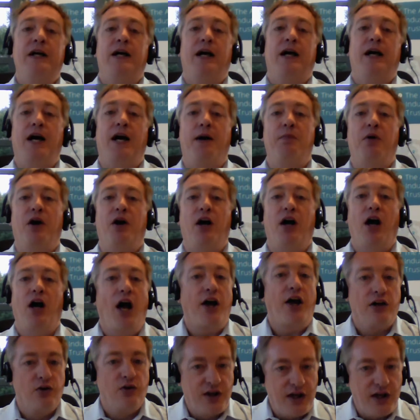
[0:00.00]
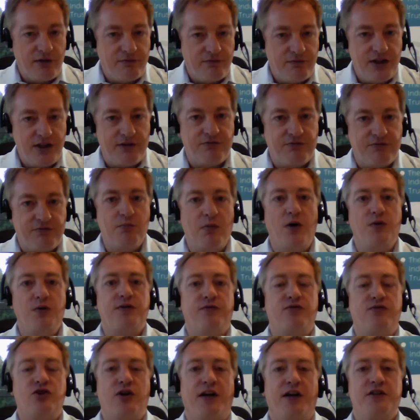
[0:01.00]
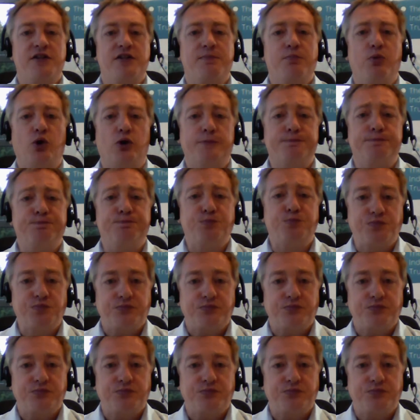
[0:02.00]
and are looking for different modes of transport